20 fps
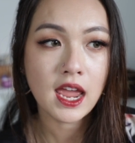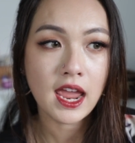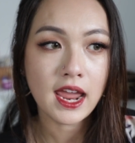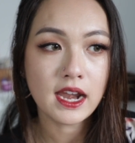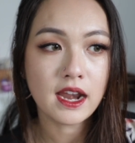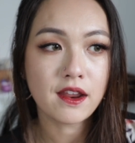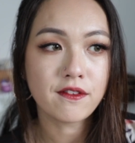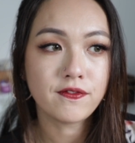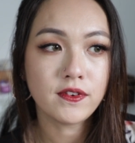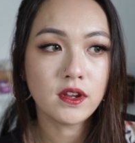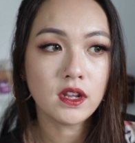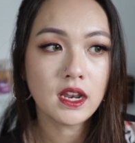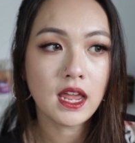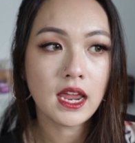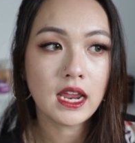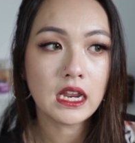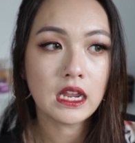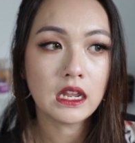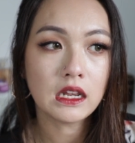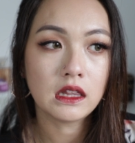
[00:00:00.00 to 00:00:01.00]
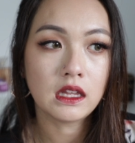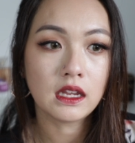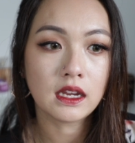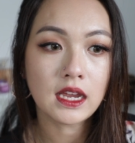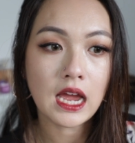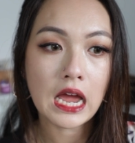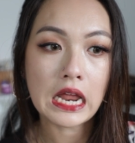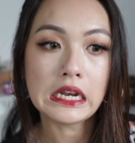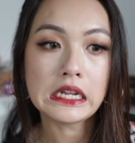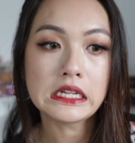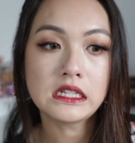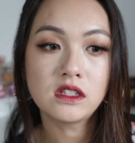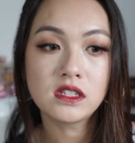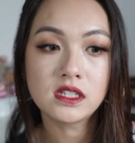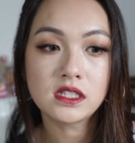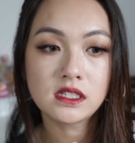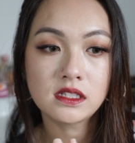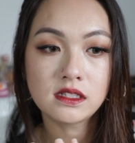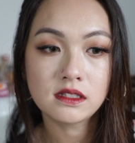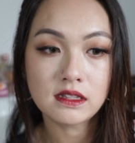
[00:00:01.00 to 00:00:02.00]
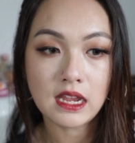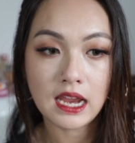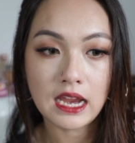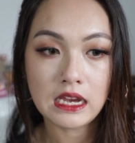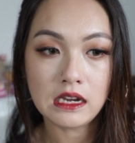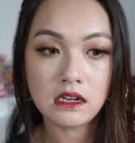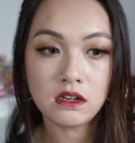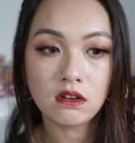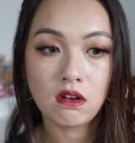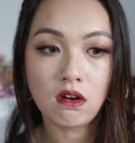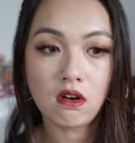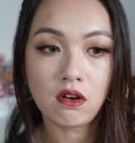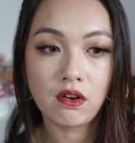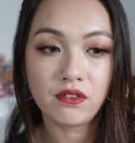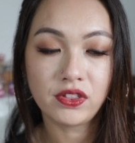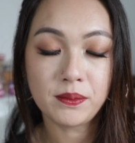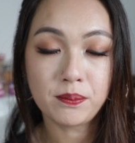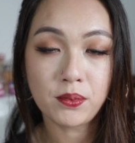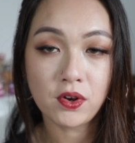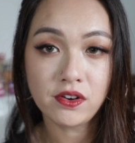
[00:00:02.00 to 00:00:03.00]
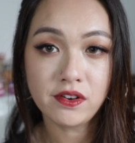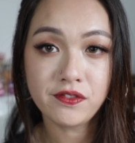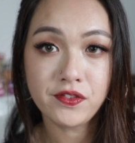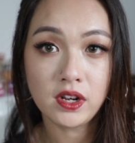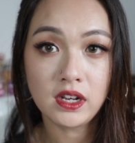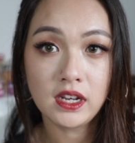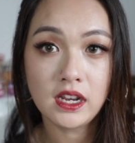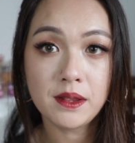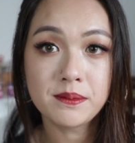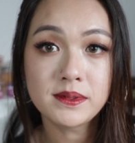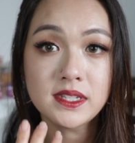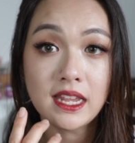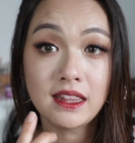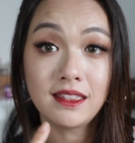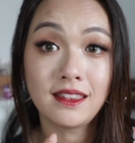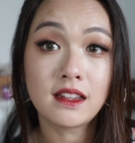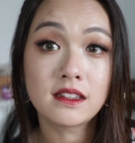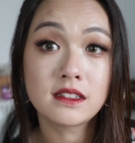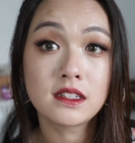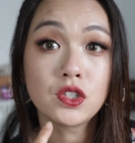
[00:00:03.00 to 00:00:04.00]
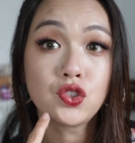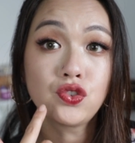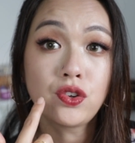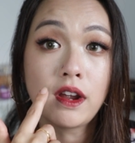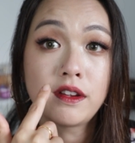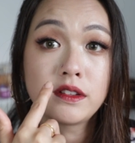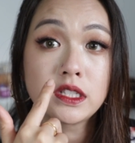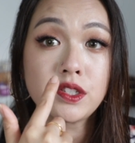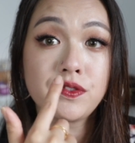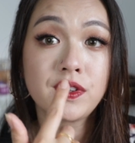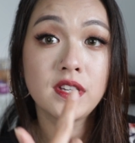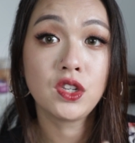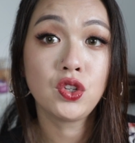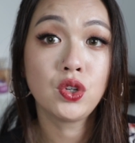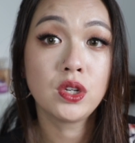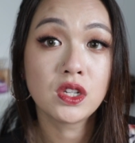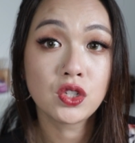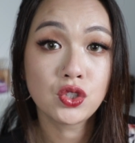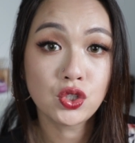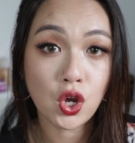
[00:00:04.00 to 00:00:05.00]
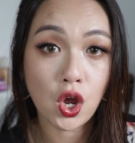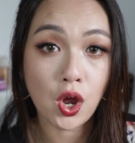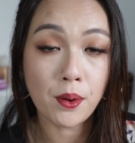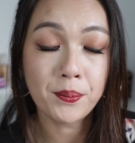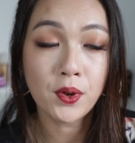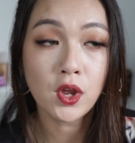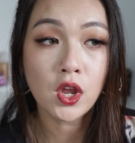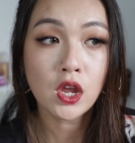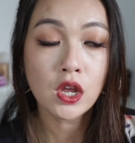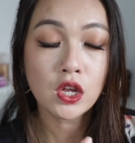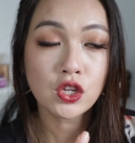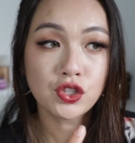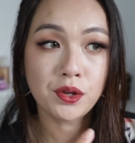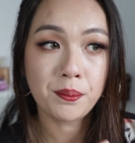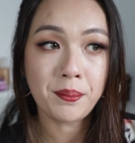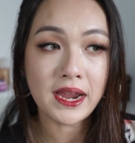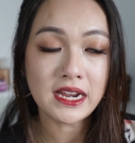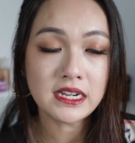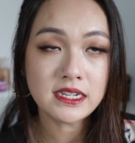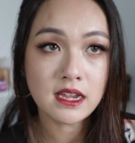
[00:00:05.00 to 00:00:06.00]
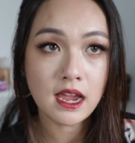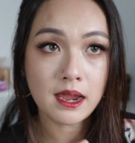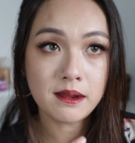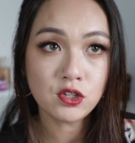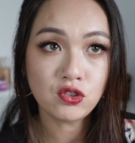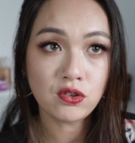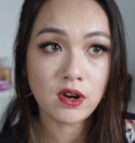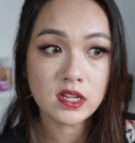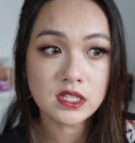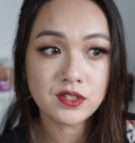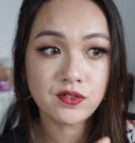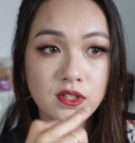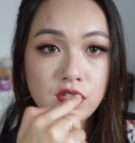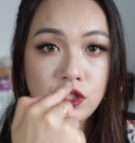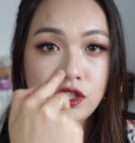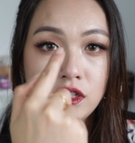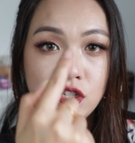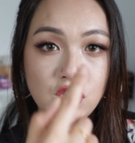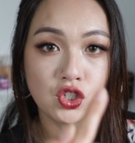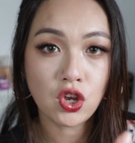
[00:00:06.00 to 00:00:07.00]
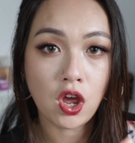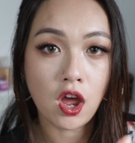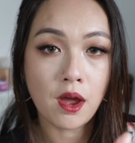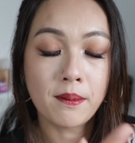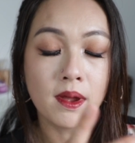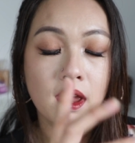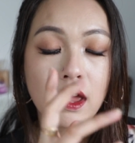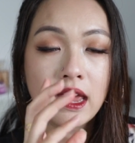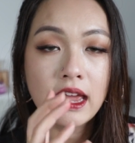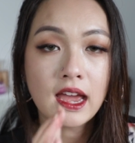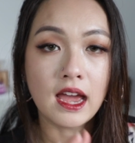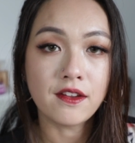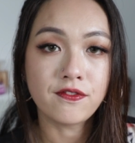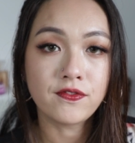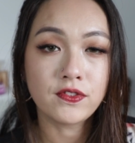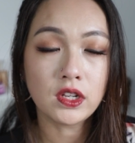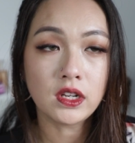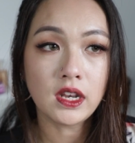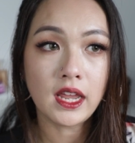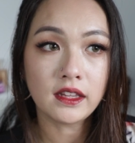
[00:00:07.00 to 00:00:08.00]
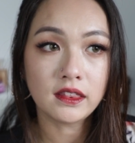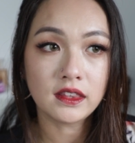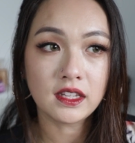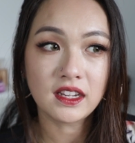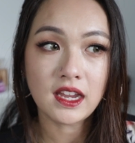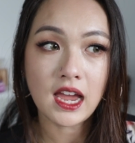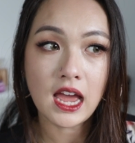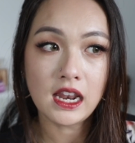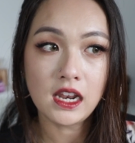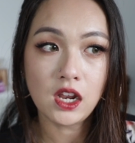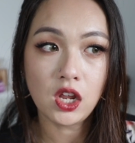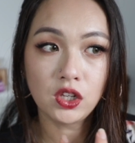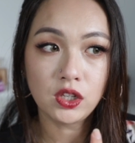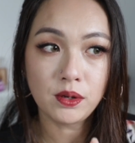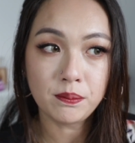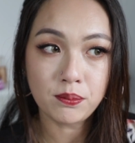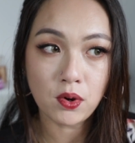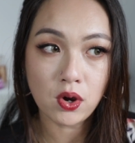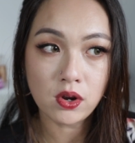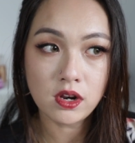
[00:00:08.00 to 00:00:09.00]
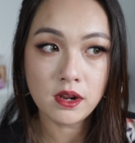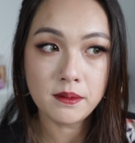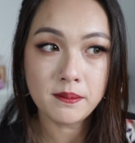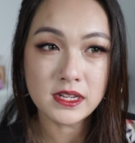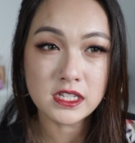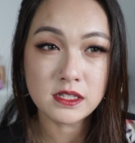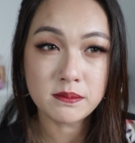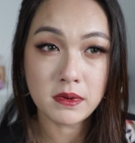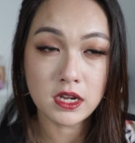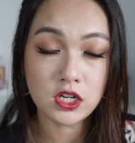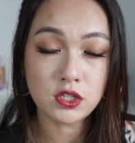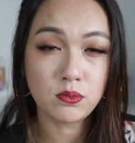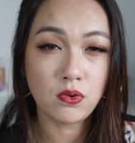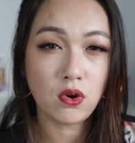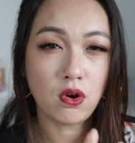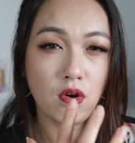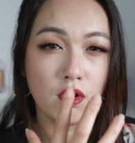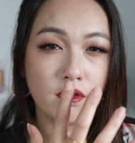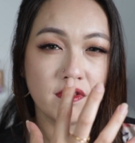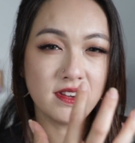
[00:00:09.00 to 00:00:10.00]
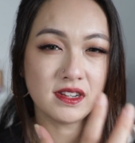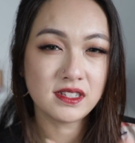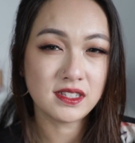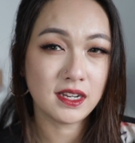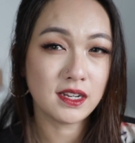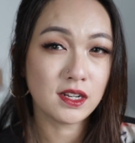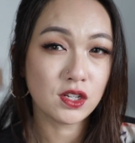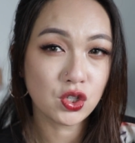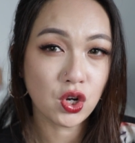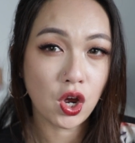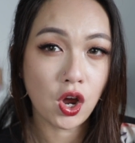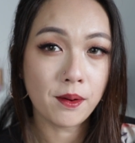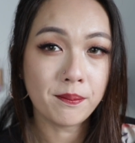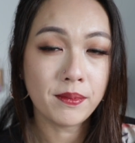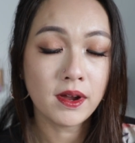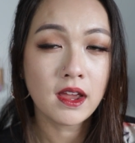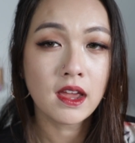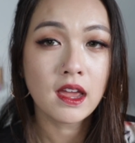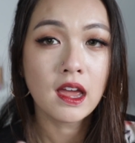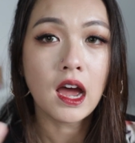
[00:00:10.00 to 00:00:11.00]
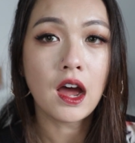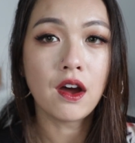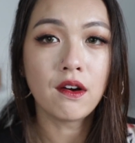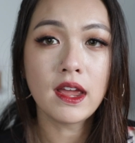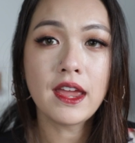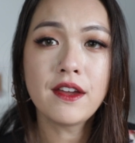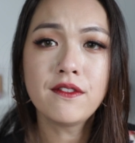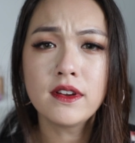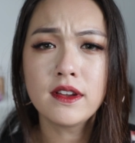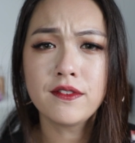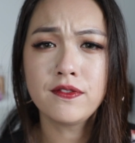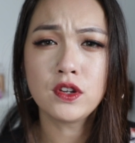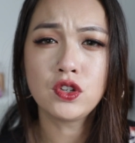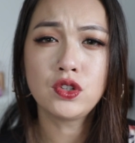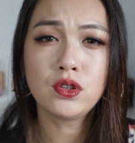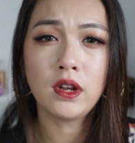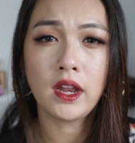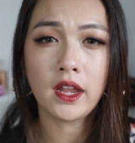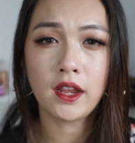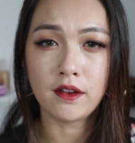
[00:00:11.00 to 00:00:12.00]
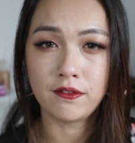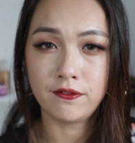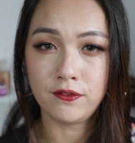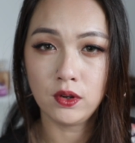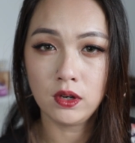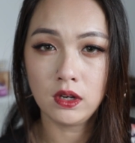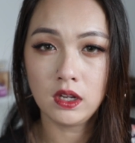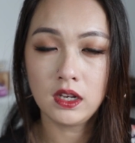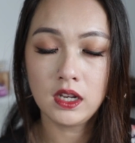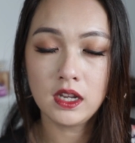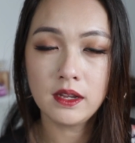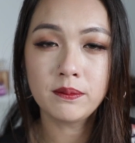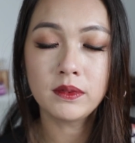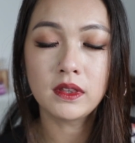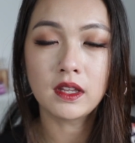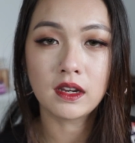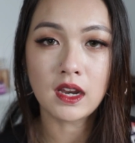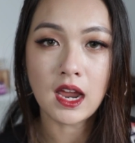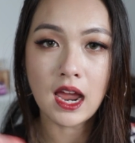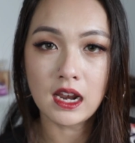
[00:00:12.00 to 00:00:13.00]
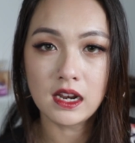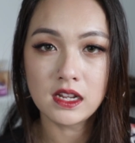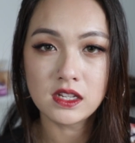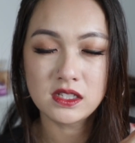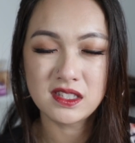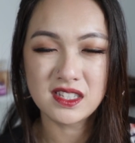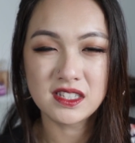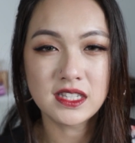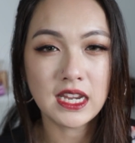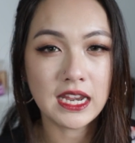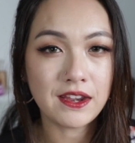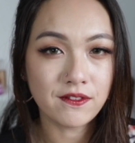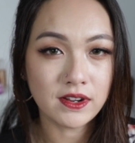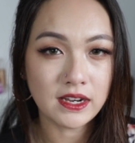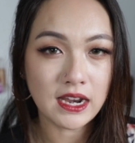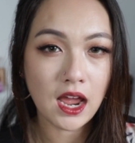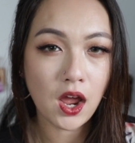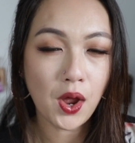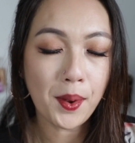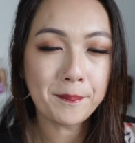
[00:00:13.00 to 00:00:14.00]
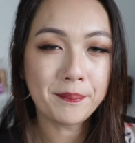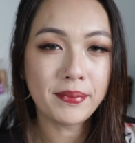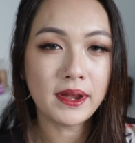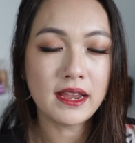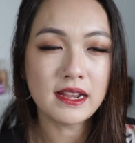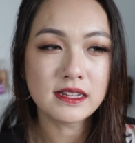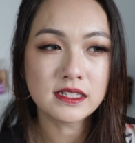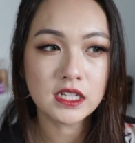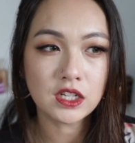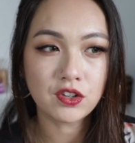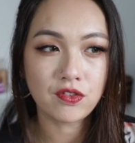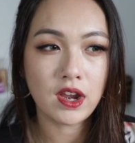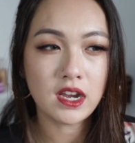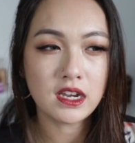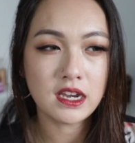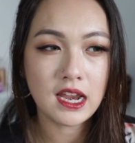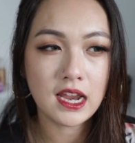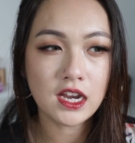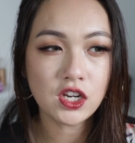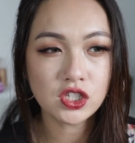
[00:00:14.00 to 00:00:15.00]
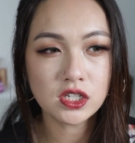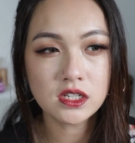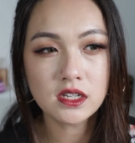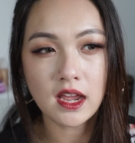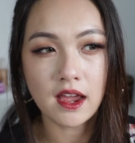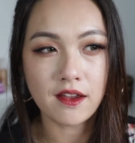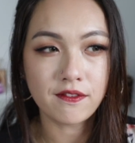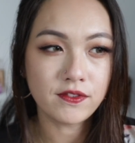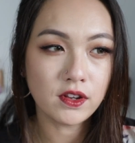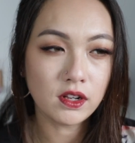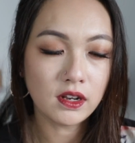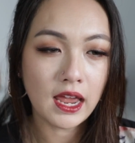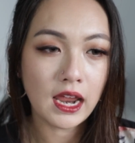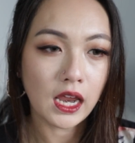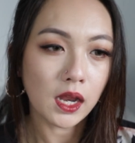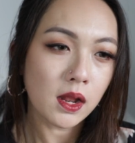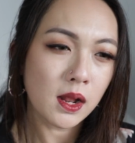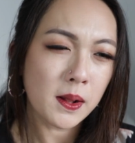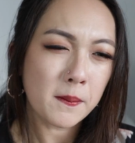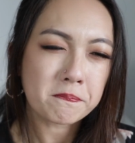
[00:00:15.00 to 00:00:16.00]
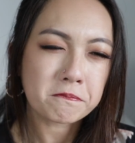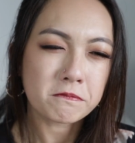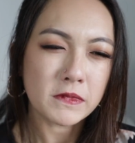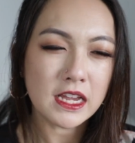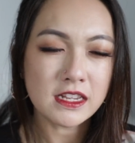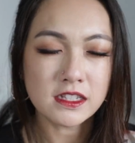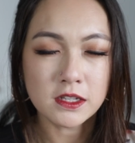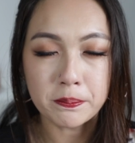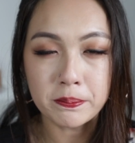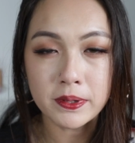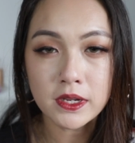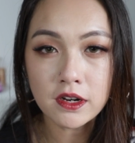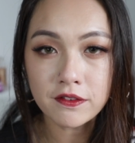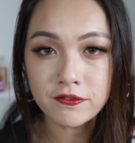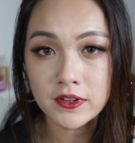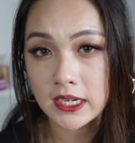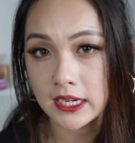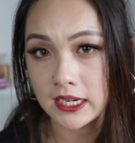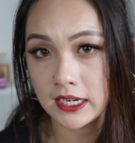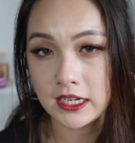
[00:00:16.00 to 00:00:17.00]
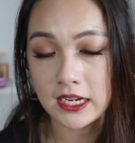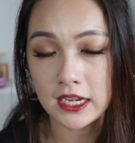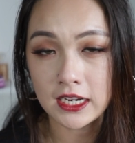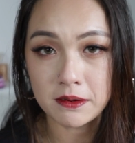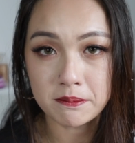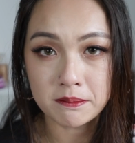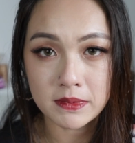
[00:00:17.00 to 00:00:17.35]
And I feel like the color just stained on the bottom of your lips and doesn't transfer to the top. So by the time I transfer to the top, I feel like the color on the bottom is much more obvious than the top. However, if you do like a fuller lip, the colors just even out, but as a gradation, I feel like it's a bit of a hit and a